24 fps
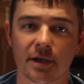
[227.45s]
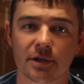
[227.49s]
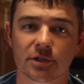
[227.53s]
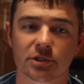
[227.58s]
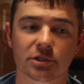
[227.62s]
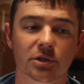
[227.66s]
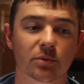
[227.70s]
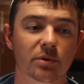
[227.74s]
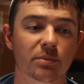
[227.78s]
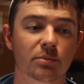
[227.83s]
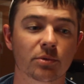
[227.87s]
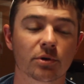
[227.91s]

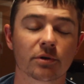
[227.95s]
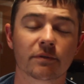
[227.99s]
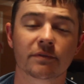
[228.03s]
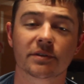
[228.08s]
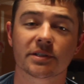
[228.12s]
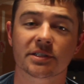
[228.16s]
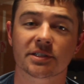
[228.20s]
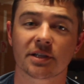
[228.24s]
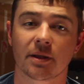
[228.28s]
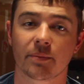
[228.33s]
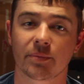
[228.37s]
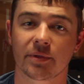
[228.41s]
So we moved
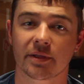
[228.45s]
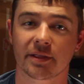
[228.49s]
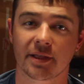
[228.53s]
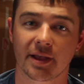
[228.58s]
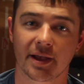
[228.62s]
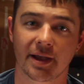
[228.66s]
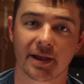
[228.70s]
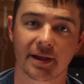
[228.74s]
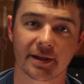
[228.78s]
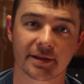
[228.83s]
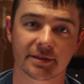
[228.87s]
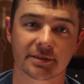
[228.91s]
to something that
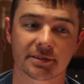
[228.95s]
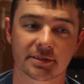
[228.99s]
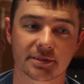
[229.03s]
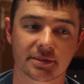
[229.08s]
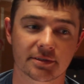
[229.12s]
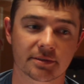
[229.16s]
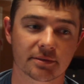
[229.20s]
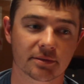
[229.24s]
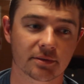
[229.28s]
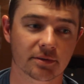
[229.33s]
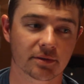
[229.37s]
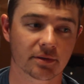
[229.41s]

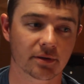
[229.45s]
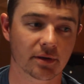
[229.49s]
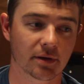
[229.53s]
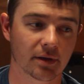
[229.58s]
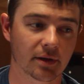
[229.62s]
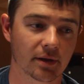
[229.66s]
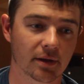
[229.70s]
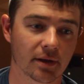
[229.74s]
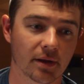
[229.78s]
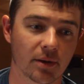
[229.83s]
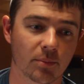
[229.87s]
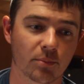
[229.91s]
has
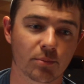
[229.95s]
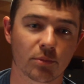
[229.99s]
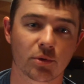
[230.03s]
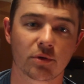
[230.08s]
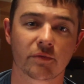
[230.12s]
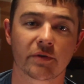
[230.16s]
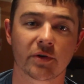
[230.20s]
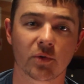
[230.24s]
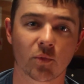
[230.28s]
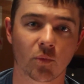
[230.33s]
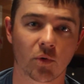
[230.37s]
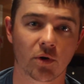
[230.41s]

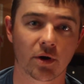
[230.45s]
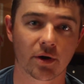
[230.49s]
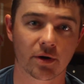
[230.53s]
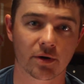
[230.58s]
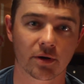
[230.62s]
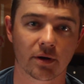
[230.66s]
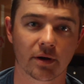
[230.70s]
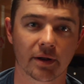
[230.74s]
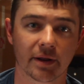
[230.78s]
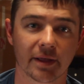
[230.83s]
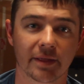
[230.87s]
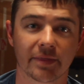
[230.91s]
moving
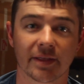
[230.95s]
water on it.